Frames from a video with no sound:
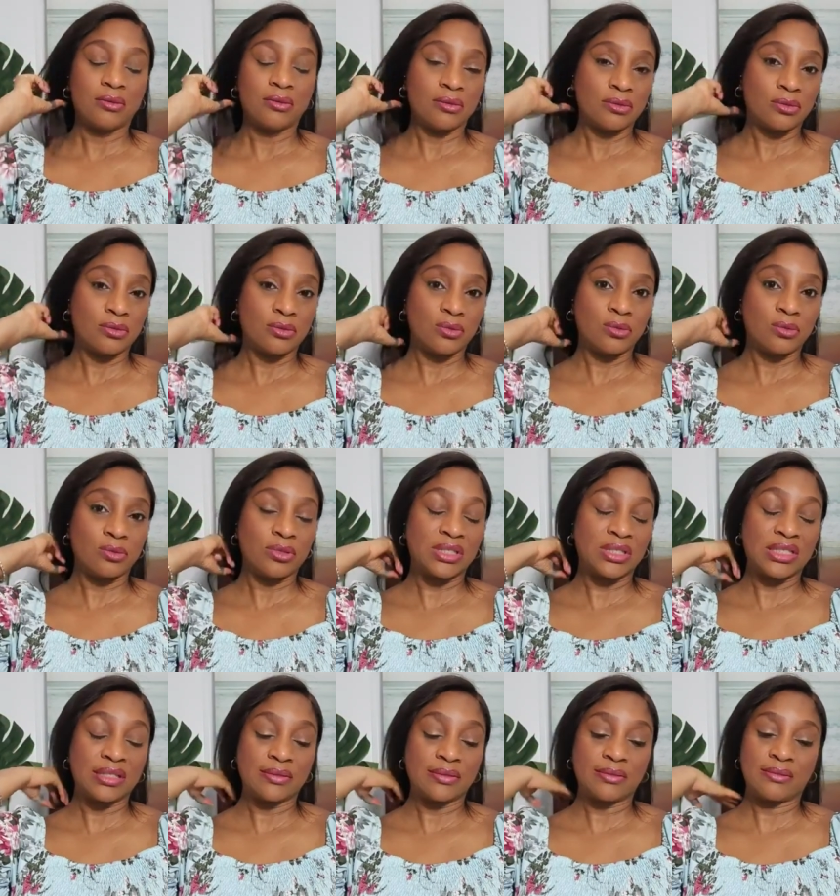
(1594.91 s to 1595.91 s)
So
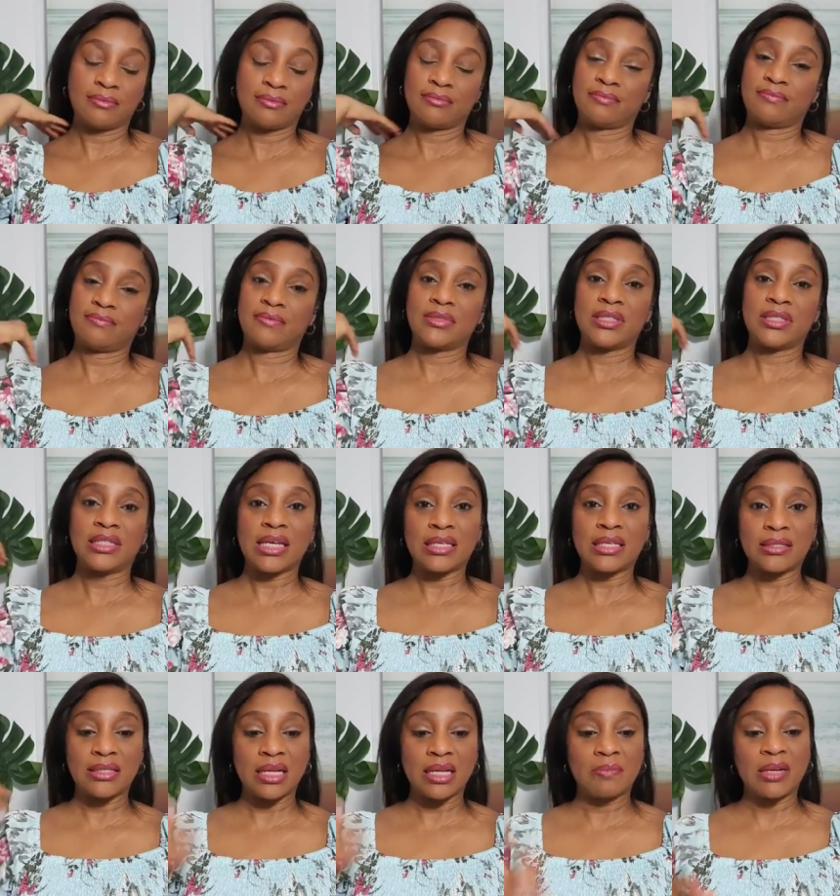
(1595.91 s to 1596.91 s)

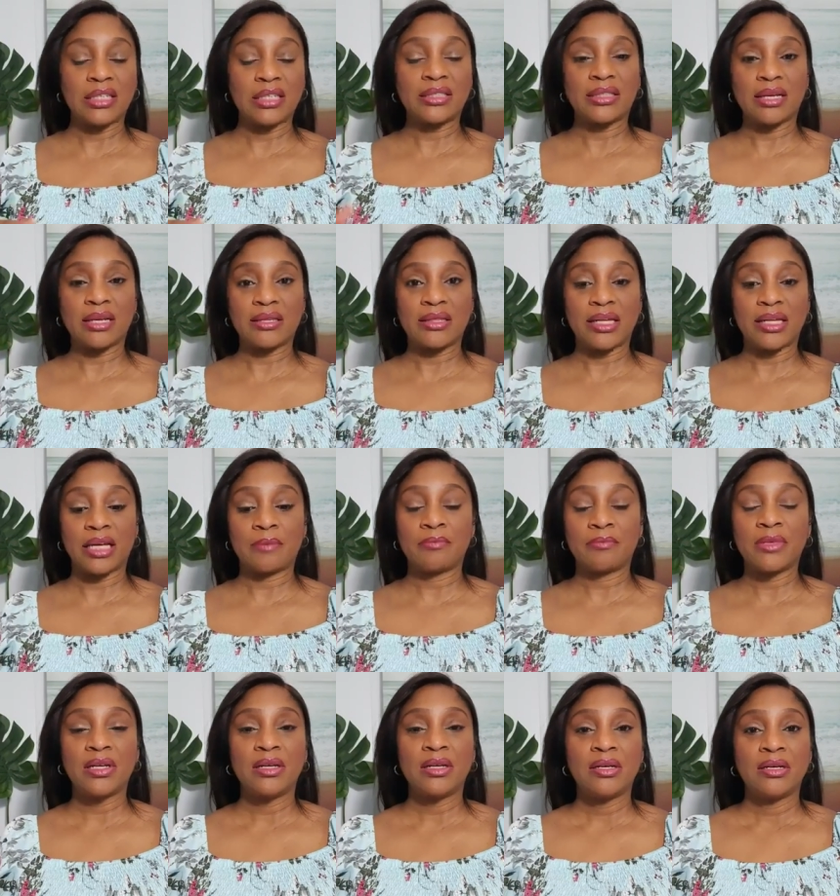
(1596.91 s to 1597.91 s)
test them and check them